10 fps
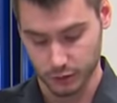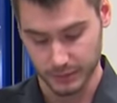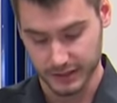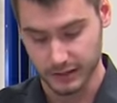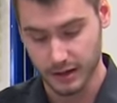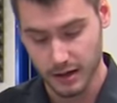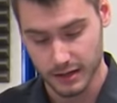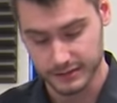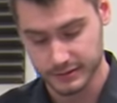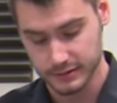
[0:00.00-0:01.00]

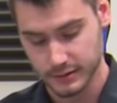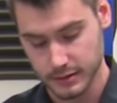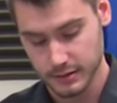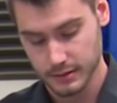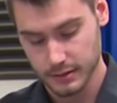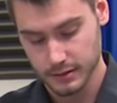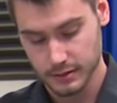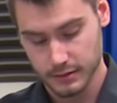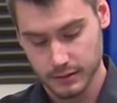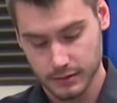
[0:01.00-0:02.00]
because
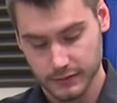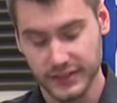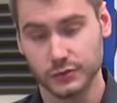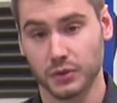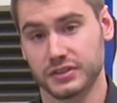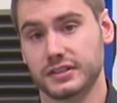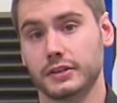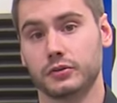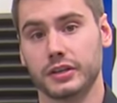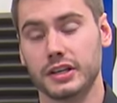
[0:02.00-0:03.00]
this wasn't the
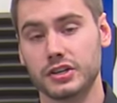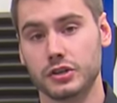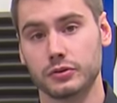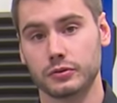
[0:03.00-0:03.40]
only issue.